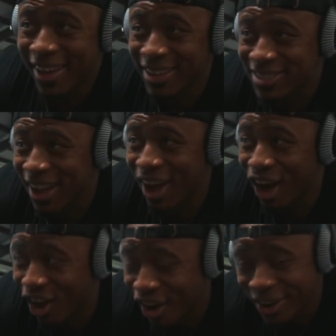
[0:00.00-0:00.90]
It's not
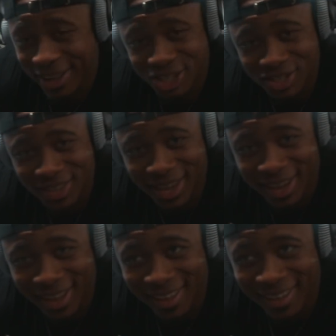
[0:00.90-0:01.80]
hard. It's just like
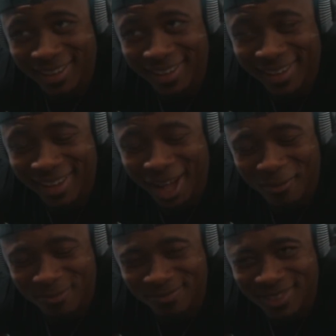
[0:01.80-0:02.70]

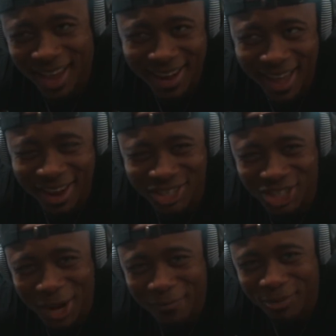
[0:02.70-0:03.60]
I'm kind of out of
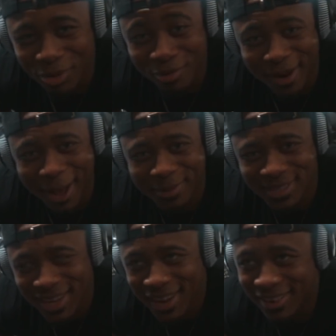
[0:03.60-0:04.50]
shape from doing reps.